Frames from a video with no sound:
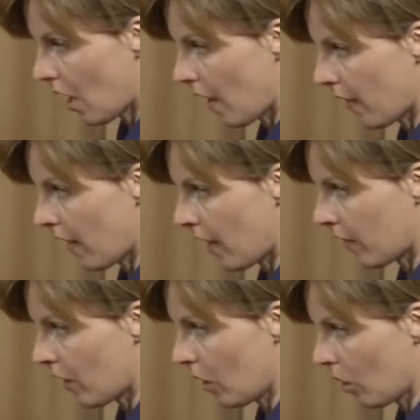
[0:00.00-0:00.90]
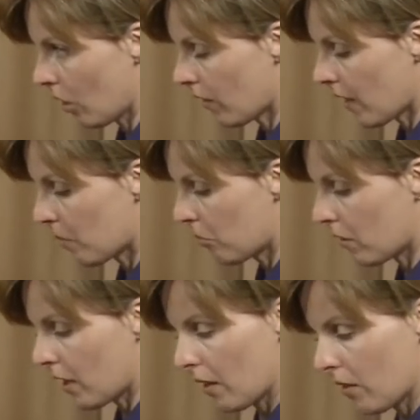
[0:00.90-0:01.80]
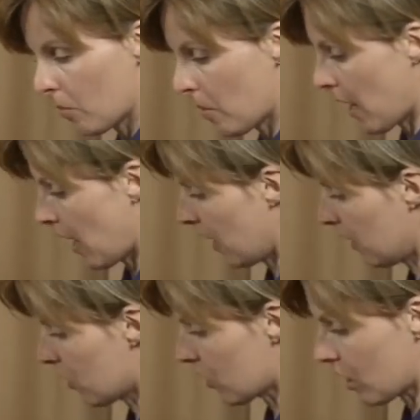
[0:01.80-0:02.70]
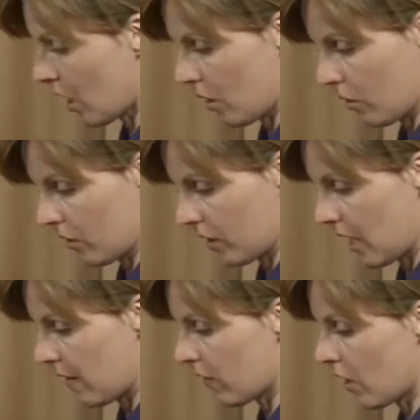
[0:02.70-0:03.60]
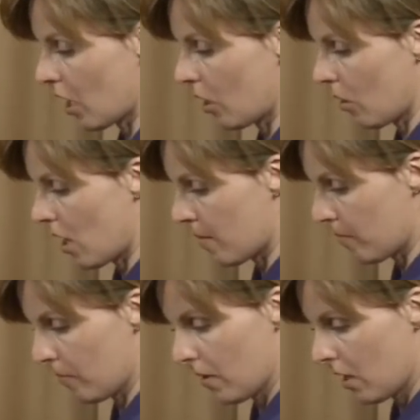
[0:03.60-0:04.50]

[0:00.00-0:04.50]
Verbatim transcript: and then the longer they breathe, the pain just goes, even though I'm